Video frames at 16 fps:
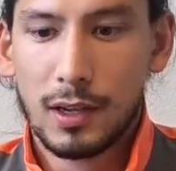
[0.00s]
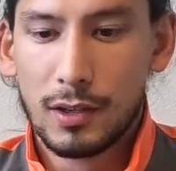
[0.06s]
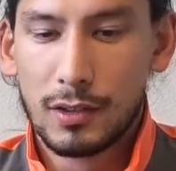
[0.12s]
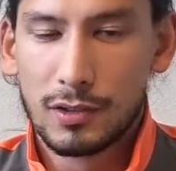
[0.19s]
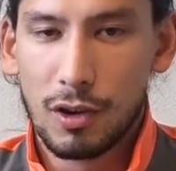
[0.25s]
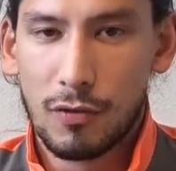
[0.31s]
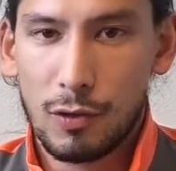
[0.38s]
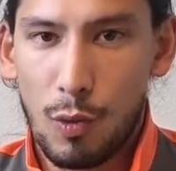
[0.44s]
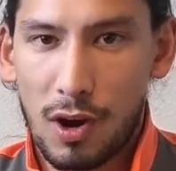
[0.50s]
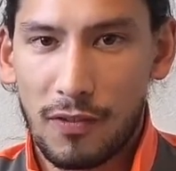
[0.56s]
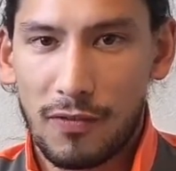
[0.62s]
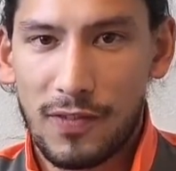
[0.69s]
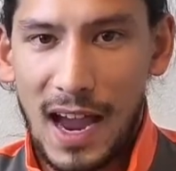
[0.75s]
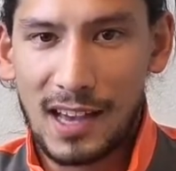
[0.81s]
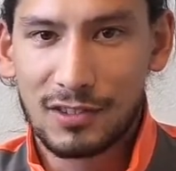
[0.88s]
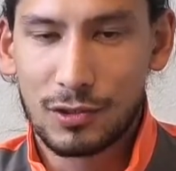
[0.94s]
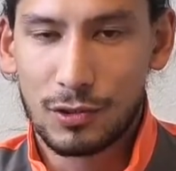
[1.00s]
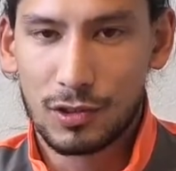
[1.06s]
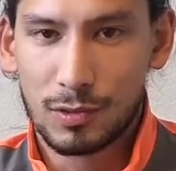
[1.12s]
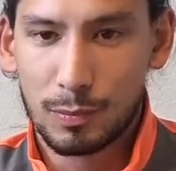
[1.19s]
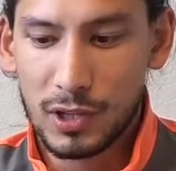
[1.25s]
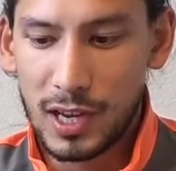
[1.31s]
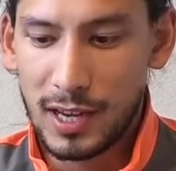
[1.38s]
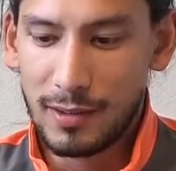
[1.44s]
So if you want a faster
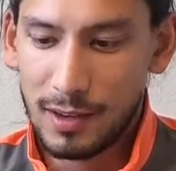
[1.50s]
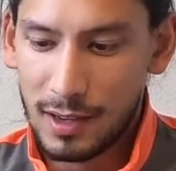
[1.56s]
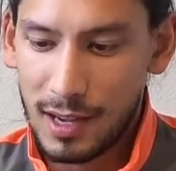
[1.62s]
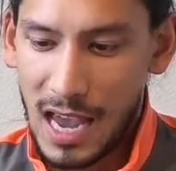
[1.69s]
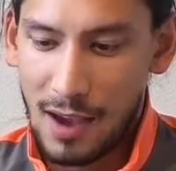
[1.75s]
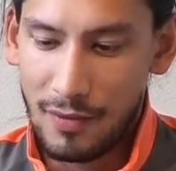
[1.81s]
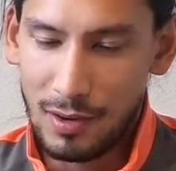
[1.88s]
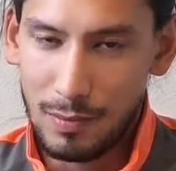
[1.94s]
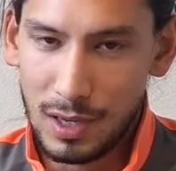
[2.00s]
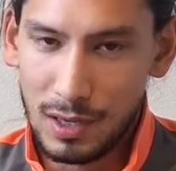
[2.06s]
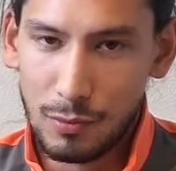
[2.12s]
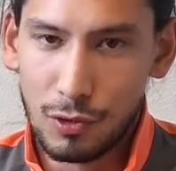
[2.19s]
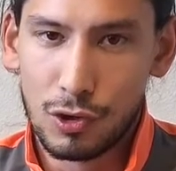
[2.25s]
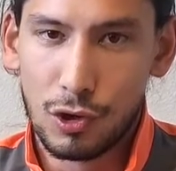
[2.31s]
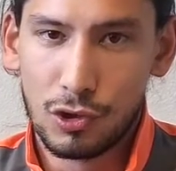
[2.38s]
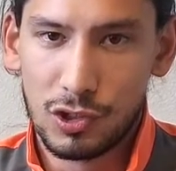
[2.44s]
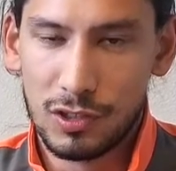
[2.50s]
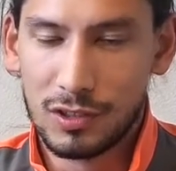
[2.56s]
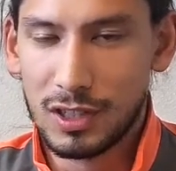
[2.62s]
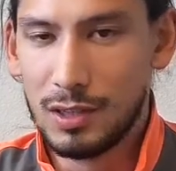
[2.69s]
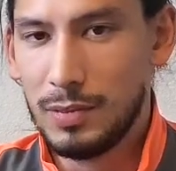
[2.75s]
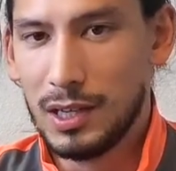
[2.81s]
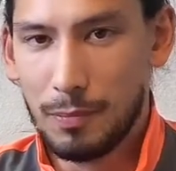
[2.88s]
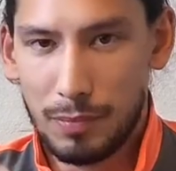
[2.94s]
split, having minimal cushion is
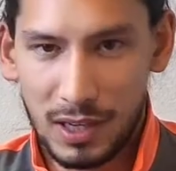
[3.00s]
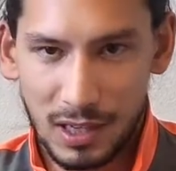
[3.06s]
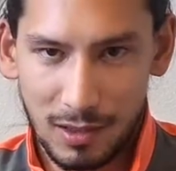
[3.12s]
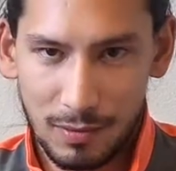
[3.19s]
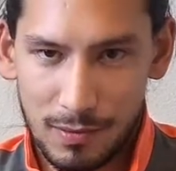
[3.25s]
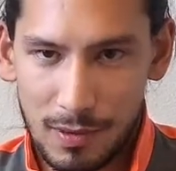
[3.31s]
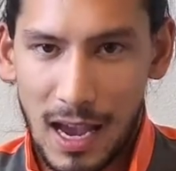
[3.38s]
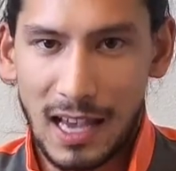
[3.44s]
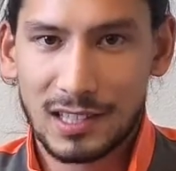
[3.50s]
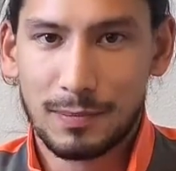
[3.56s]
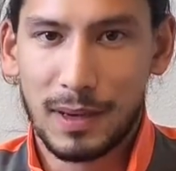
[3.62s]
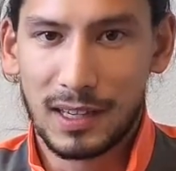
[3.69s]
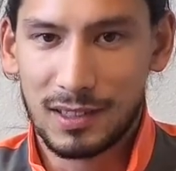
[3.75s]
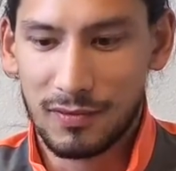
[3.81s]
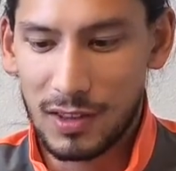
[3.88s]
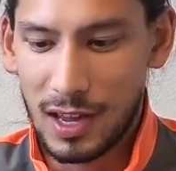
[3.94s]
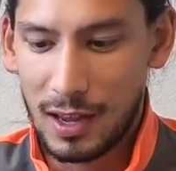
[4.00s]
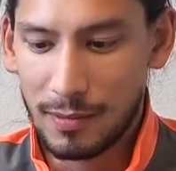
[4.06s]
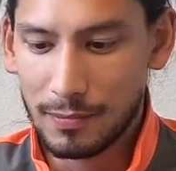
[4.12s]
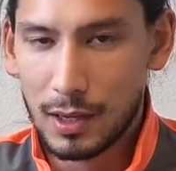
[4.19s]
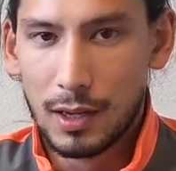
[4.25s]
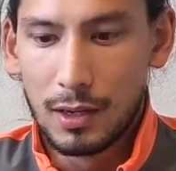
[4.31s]
going to be a big aspect of that.